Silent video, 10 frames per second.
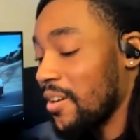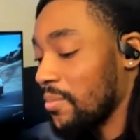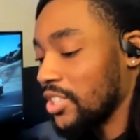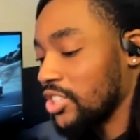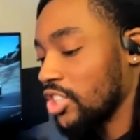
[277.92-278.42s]

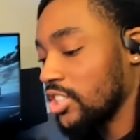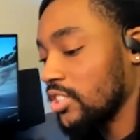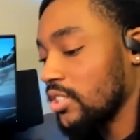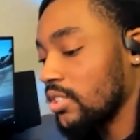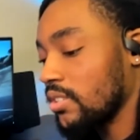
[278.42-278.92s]
it's just
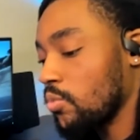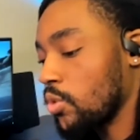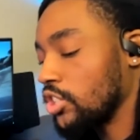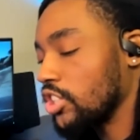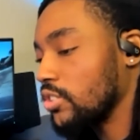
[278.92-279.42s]

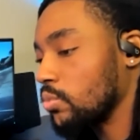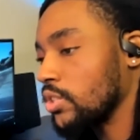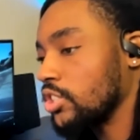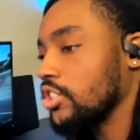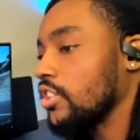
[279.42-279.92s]
we're
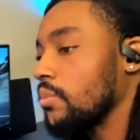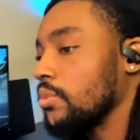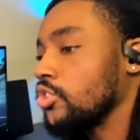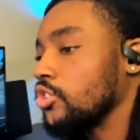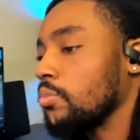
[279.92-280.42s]
just gonna
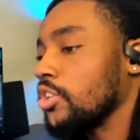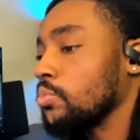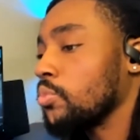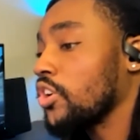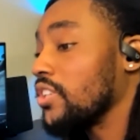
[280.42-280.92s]
be so much
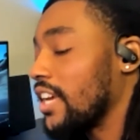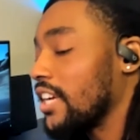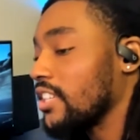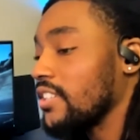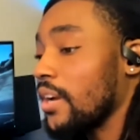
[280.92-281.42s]
more
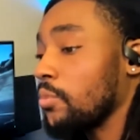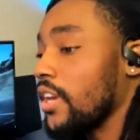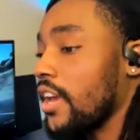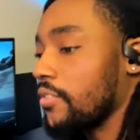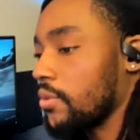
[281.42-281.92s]
connected than we
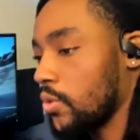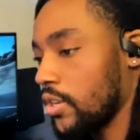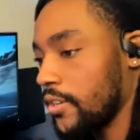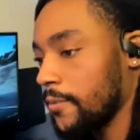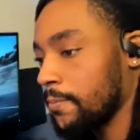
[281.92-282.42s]
ever
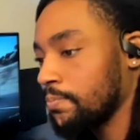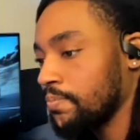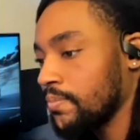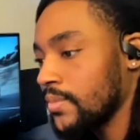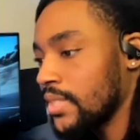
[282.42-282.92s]
were.
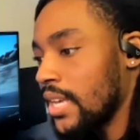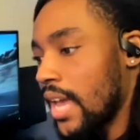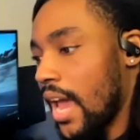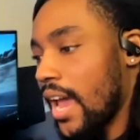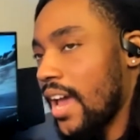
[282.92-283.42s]

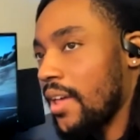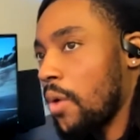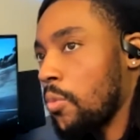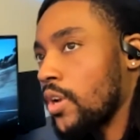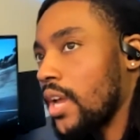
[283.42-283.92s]

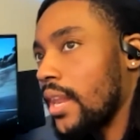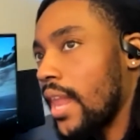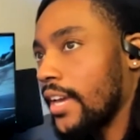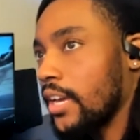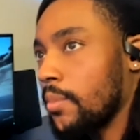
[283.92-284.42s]
And what I
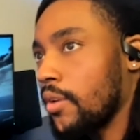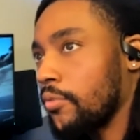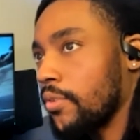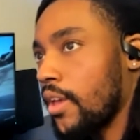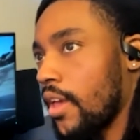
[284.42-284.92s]
like about
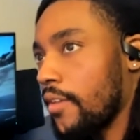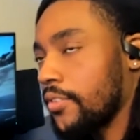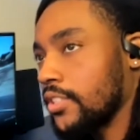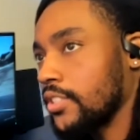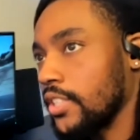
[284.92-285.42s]

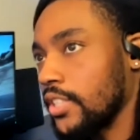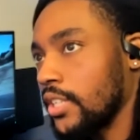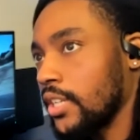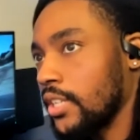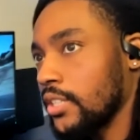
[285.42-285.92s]

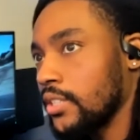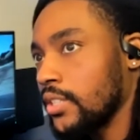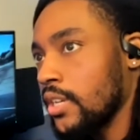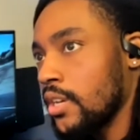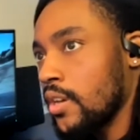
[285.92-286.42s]
FSD is
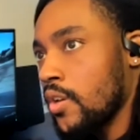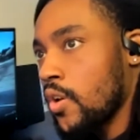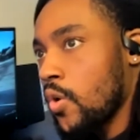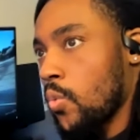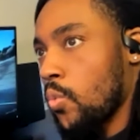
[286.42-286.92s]

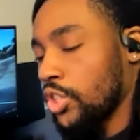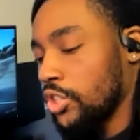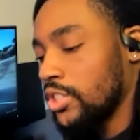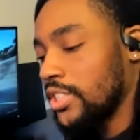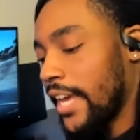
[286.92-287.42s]
once
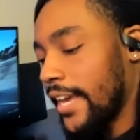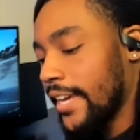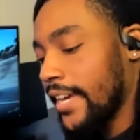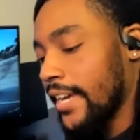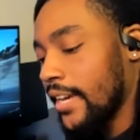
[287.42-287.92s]
you
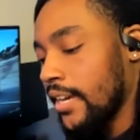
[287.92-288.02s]
take